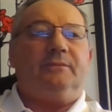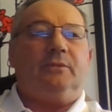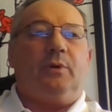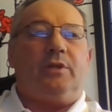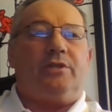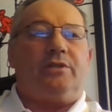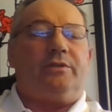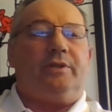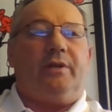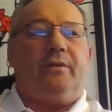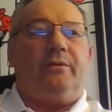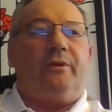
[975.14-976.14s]
which,
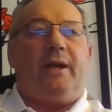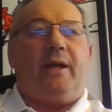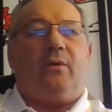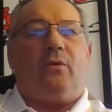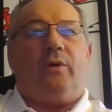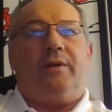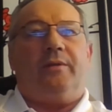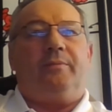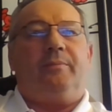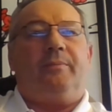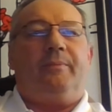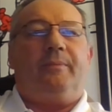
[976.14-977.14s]
they're not going to,
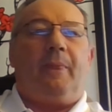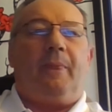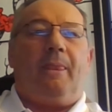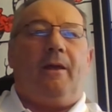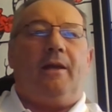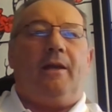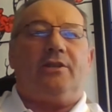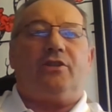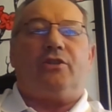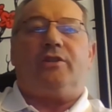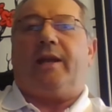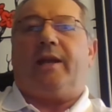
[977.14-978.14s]
unless
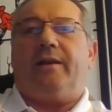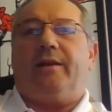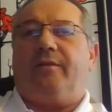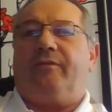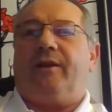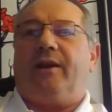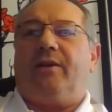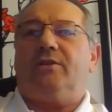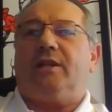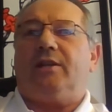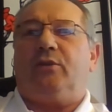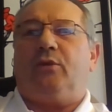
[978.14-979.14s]
they're sticking their fingers
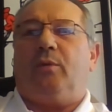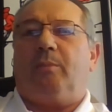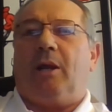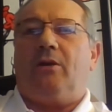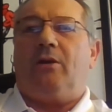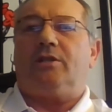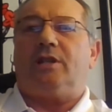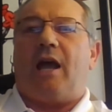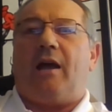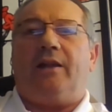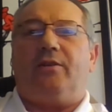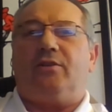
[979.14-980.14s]
into a plug
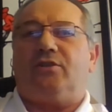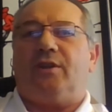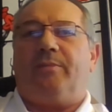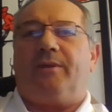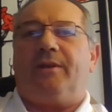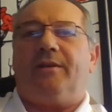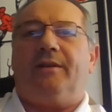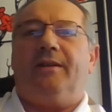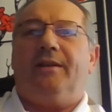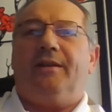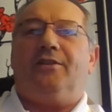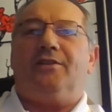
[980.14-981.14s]
socket or something,
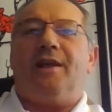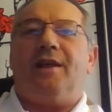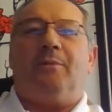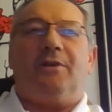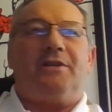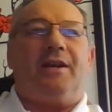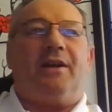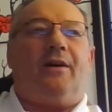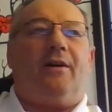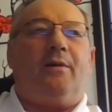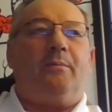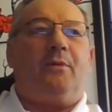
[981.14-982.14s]
there's not much
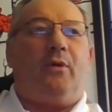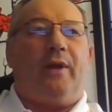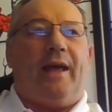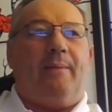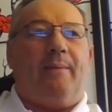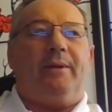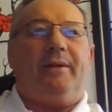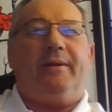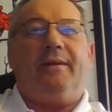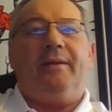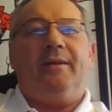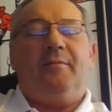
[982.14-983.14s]
harm going to happen.
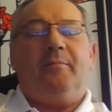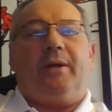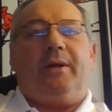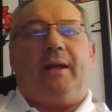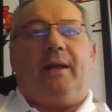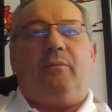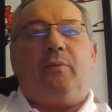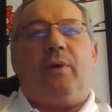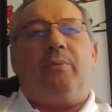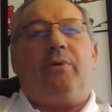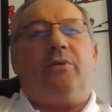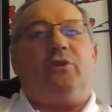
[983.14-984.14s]
But we
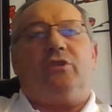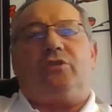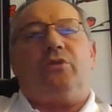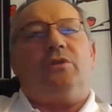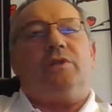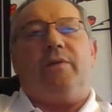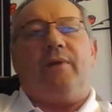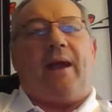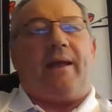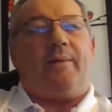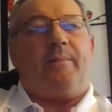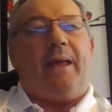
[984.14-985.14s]
would just usually
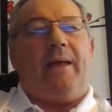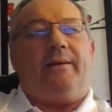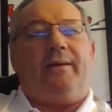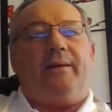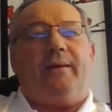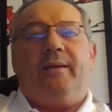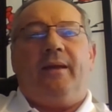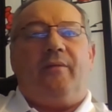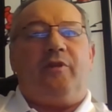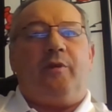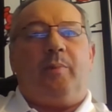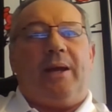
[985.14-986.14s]
recommend
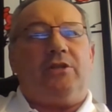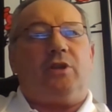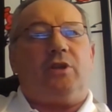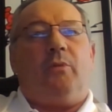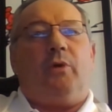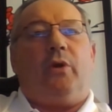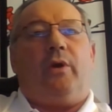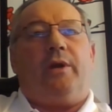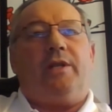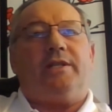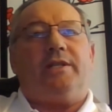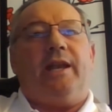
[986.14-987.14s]
if you bring someone on
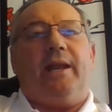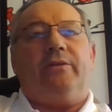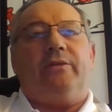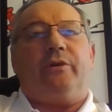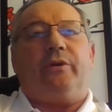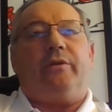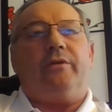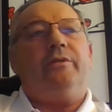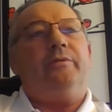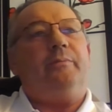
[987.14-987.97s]
as an intern